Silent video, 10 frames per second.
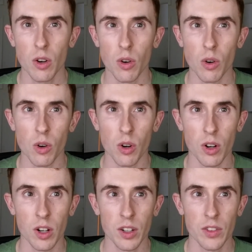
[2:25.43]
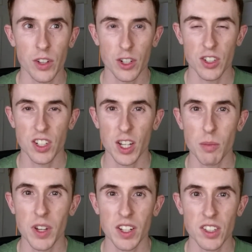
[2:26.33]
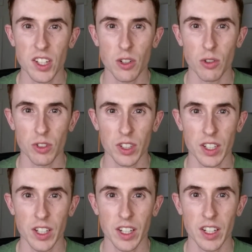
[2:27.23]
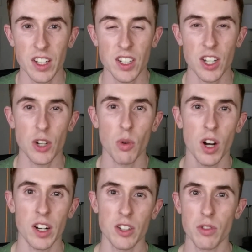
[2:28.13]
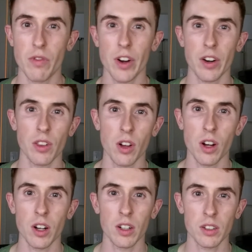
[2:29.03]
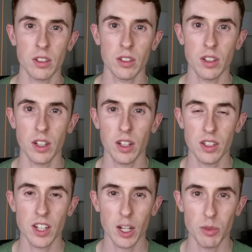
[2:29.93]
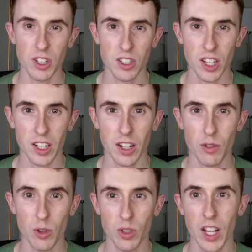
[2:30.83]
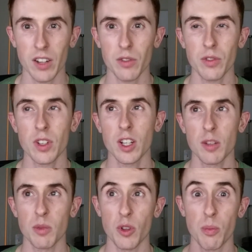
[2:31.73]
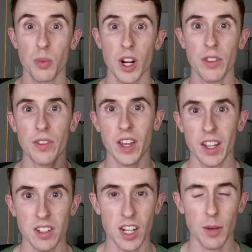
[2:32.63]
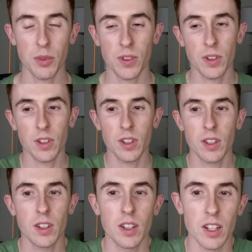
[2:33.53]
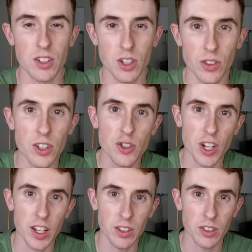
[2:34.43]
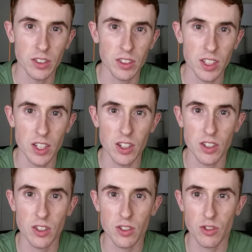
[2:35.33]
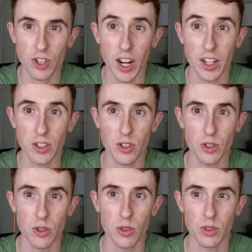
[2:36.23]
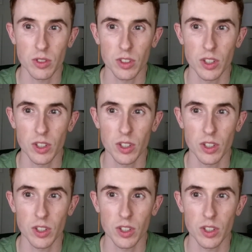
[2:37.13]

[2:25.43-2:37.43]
or they're just tidbits that don't really continue on into very long segments that give you a lot of both breadth and depth. And so this channel is trying to,